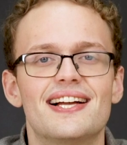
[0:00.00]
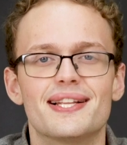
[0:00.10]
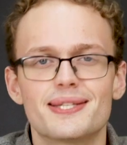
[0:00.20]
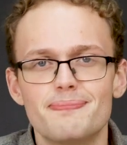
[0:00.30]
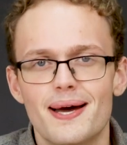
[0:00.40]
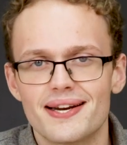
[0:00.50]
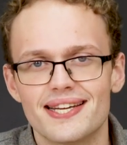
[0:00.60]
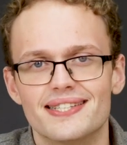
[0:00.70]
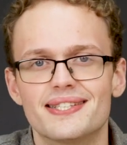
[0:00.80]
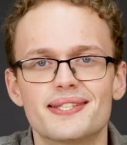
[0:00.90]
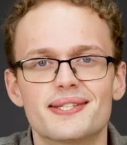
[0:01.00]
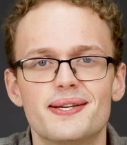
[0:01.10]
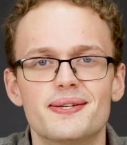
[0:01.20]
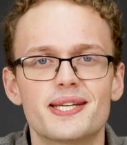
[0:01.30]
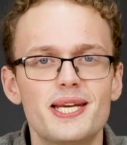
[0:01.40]
That's about it.
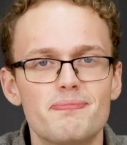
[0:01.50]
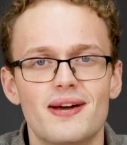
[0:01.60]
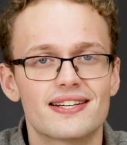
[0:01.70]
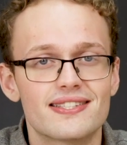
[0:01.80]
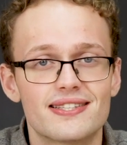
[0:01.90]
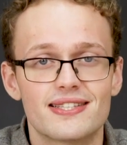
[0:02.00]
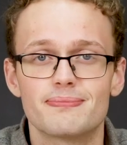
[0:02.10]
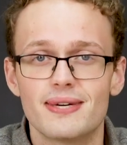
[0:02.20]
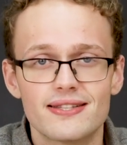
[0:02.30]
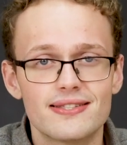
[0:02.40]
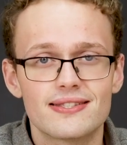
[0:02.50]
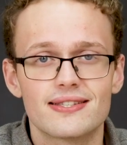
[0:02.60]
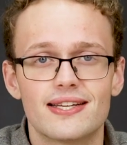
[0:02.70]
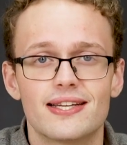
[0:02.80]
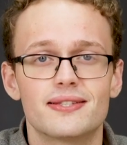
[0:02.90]
So keep practicing these methods,
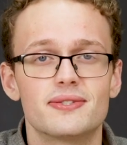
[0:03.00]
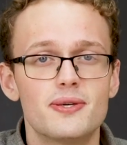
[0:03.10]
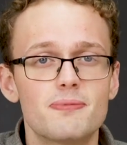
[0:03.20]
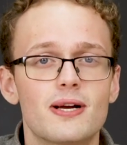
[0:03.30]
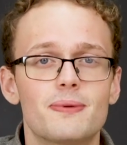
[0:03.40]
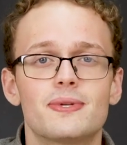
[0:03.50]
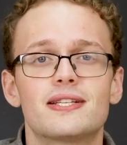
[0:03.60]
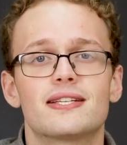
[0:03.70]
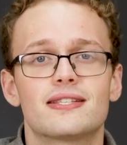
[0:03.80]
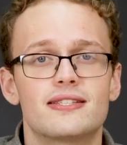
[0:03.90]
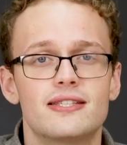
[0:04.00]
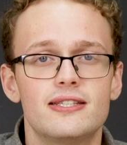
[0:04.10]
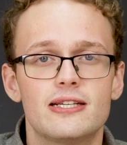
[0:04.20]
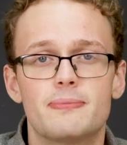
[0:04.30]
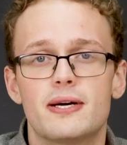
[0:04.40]
and no problem on the
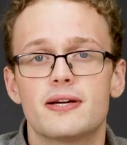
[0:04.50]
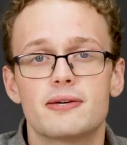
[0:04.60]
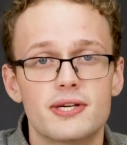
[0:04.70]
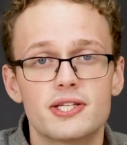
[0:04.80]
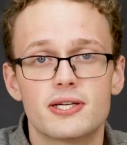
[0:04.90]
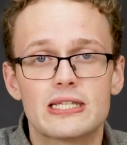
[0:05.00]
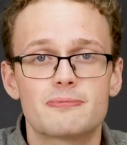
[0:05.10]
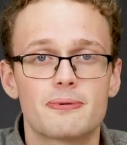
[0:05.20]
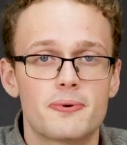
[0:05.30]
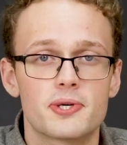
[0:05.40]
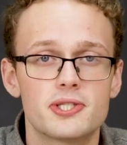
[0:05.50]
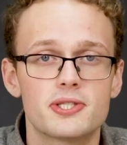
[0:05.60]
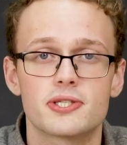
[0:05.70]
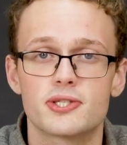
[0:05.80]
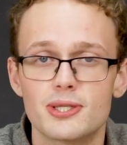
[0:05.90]
SAT about ratios and
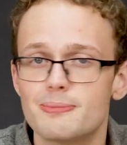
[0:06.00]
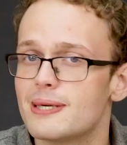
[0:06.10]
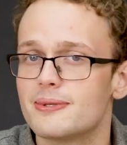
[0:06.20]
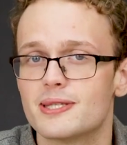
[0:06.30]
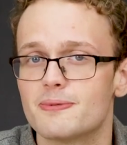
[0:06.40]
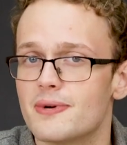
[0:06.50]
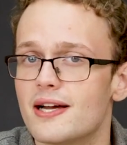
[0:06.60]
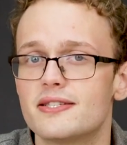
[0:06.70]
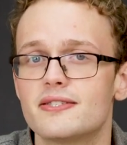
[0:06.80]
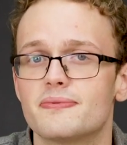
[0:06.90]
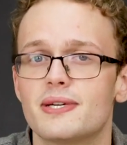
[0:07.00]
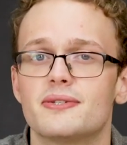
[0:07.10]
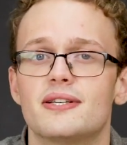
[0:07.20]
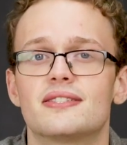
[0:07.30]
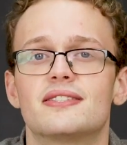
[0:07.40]
proportions should be able to surprise you from now
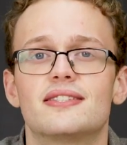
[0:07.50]
on.